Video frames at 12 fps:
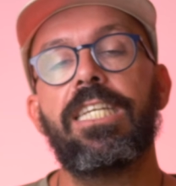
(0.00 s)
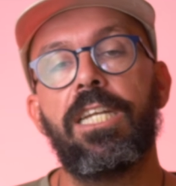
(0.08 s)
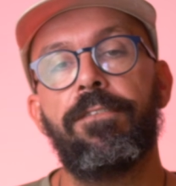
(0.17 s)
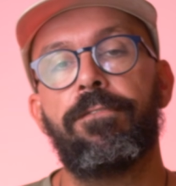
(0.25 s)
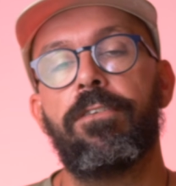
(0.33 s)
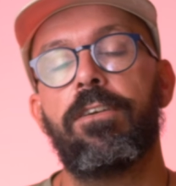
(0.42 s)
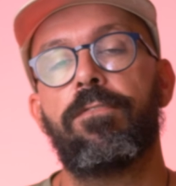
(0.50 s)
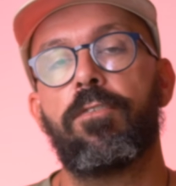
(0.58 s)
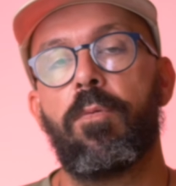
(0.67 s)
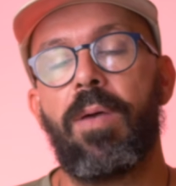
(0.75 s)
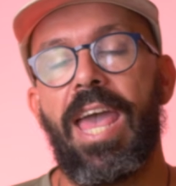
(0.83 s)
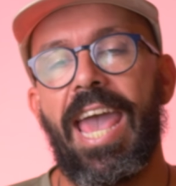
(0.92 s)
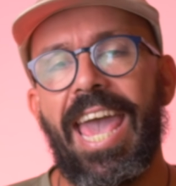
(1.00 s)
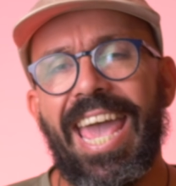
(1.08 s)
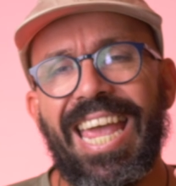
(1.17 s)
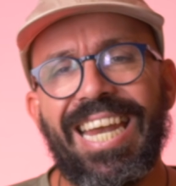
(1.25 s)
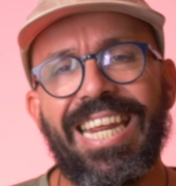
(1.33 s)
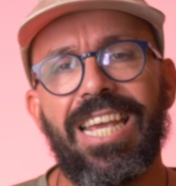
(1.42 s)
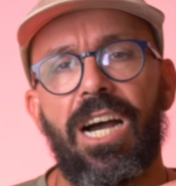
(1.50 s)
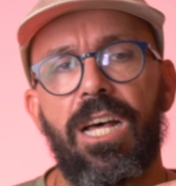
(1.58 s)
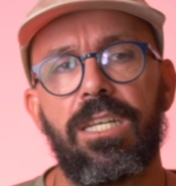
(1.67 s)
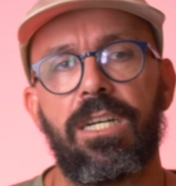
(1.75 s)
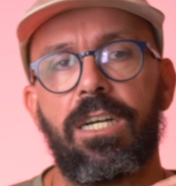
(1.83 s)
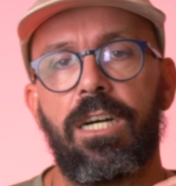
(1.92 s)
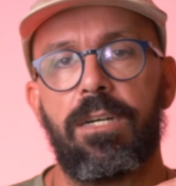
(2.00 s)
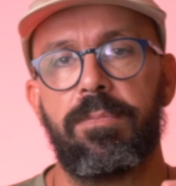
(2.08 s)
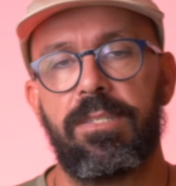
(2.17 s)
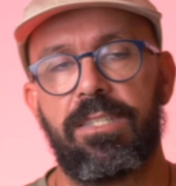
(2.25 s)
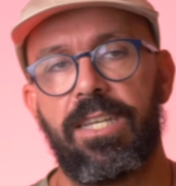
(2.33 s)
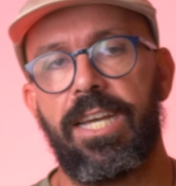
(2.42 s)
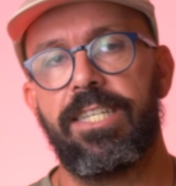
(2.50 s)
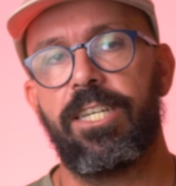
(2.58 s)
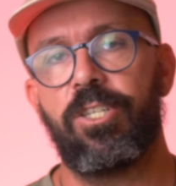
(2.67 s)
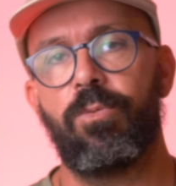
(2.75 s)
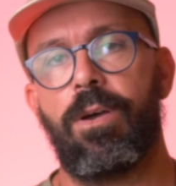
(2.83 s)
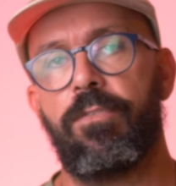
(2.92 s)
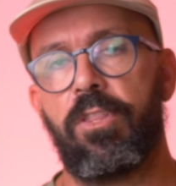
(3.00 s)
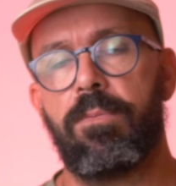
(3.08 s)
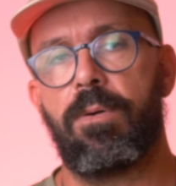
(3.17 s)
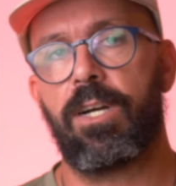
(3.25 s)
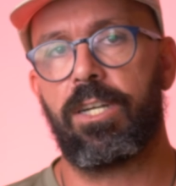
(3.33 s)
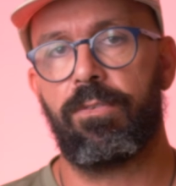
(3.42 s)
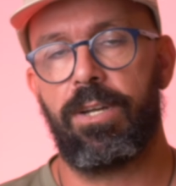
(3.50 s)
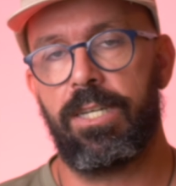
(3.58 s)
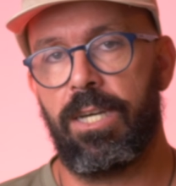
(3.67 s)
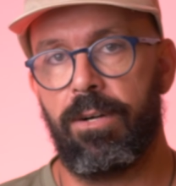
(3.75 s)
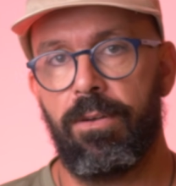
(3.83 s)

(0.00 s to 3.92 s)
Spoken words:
different from any other carbon skate that you have on the market right now.